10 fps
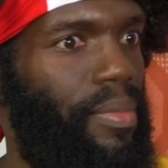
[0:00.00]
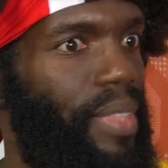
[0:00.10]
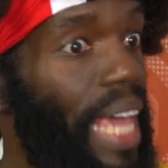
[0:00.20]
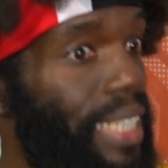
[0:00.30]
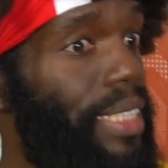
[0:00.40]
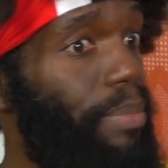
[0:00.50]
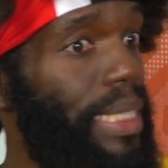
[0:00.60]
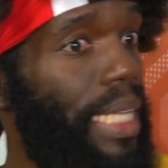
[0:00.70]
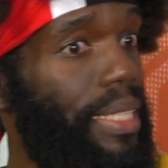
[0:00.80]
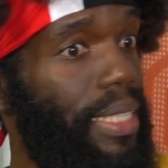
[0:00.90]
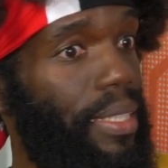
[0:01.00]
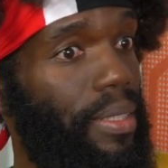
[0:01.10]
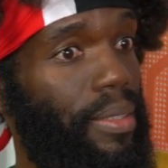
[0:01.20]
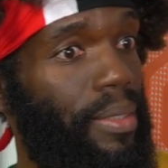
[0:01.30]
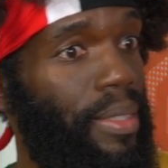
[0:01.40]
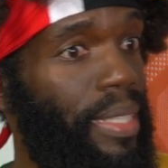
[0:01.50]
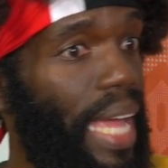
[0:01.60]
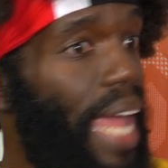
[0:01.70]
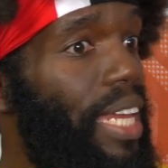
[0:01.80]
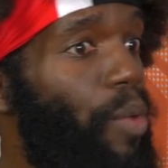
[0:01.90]
Yes, Mr. S.E.A.
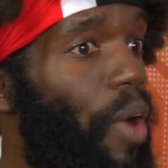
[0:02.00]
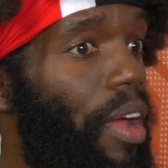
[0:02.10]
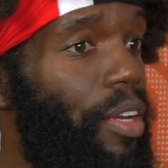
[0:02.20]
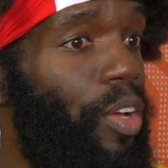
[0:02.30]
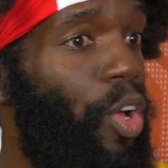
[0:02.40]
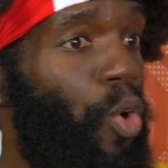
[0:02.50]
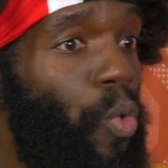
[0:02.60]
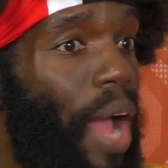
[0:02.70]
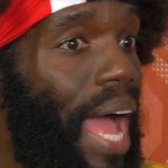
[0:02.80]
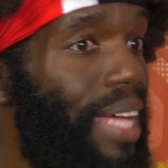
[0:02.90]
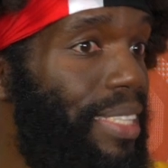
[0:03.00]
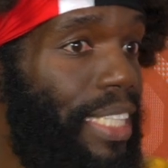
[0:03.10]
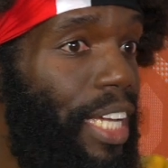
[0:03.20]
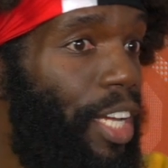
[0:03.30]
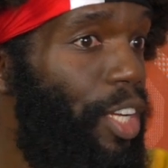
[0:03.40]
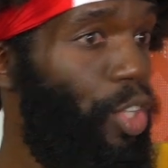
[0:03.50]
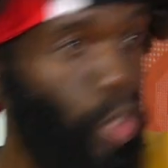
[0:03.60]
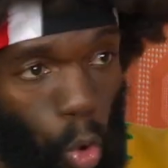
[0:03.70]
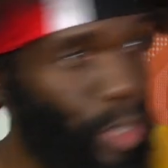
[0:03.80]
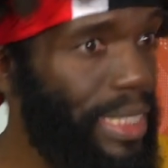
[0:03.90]
Anyone who has
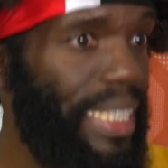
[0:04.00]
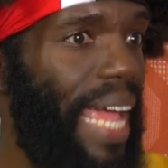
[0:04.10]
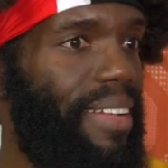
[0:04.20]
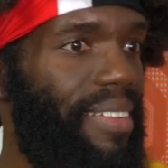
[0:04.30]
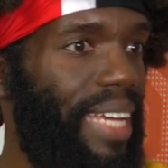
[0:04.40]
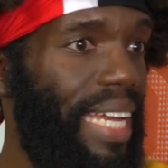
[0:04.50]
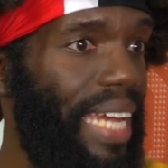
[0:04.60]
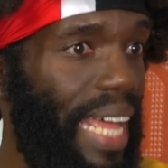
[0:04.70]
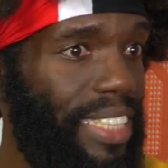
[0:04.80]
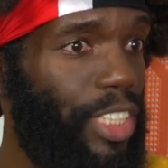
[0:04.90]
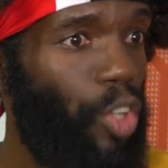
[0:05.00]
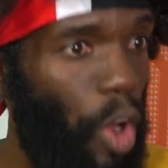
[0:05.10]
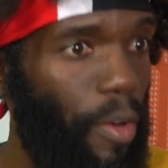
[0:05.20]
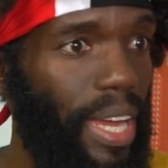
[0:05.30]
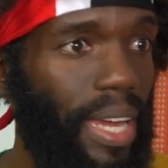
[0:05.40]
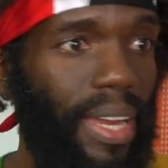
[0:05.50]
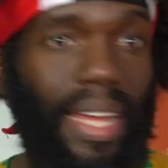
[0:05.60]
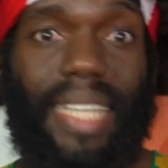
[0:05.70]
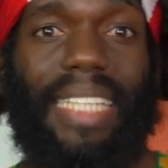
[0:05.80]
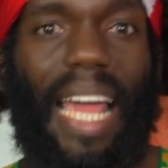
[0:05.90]
no set in their story
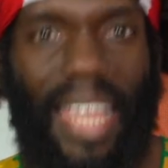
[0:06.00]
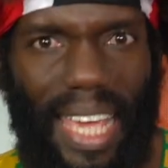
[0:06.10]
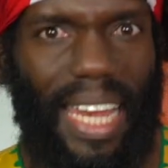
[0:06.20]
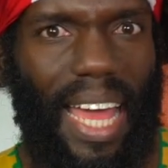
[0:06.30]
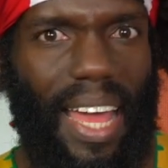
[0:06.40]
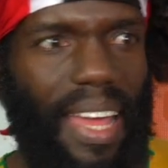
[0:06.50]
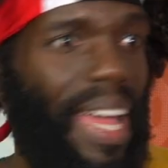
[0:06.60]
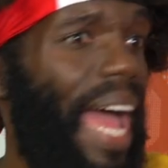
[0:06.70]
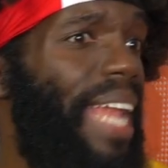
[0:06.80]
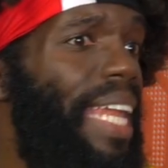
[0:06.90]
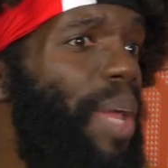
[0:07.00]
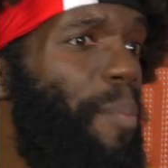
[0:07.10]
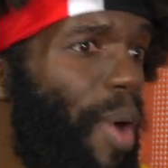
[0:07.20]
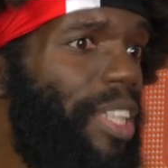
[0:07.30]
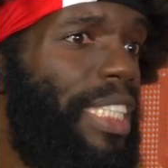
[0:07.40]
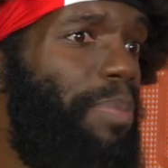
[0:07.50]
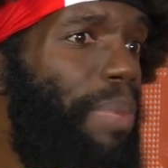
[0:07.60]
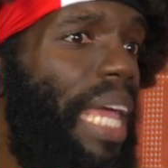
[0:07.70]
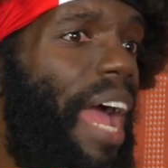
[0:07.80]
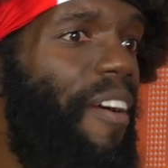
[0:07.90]
is a killer, and they must
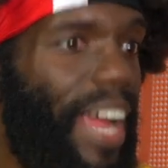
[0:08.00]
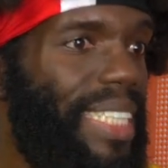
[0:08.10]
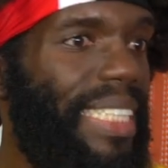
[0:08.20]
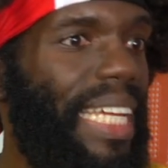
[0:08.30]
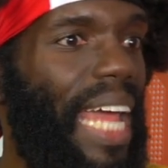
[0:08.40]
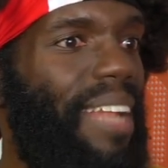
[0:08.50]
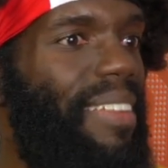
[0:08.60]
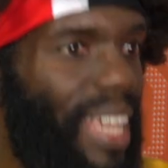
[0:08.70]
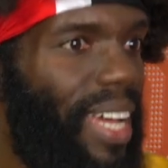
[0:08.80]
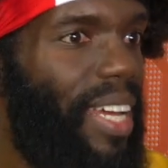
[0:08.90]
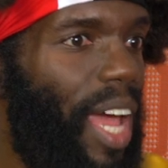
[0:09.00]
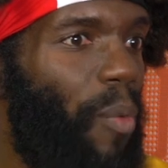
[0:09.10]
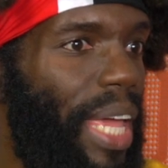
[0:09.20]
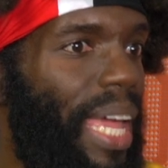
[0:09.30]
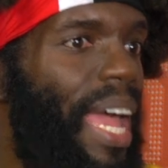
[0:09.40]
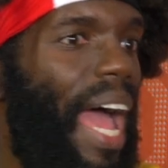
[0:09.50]
be arrested and taken away